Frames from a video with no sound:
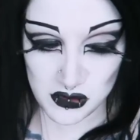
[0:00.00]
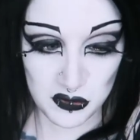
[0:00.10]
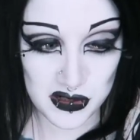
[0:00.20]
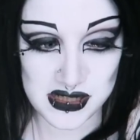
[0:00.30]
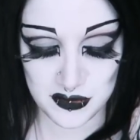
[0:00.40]
I'd be
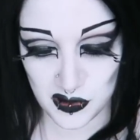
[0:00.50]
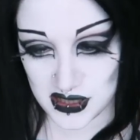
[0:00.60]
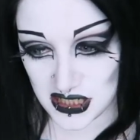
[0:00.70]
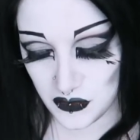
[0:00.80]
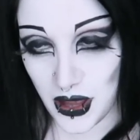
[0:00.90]
pretty
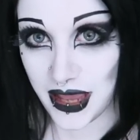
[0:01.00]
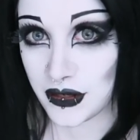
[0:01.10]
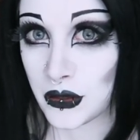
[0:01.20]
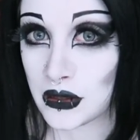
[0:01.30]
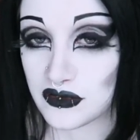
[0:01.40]
surprised if you
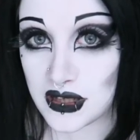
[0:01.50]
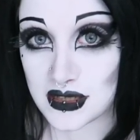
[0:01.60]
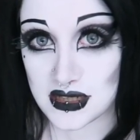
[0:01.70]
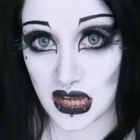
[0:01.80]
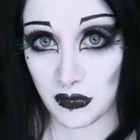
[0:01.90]
hadn't heard of
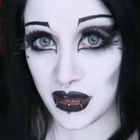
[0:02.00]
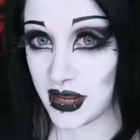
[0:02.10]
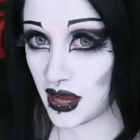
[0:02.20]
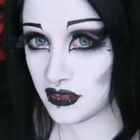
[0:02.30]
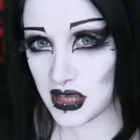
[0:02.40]
KILLSTAR by now.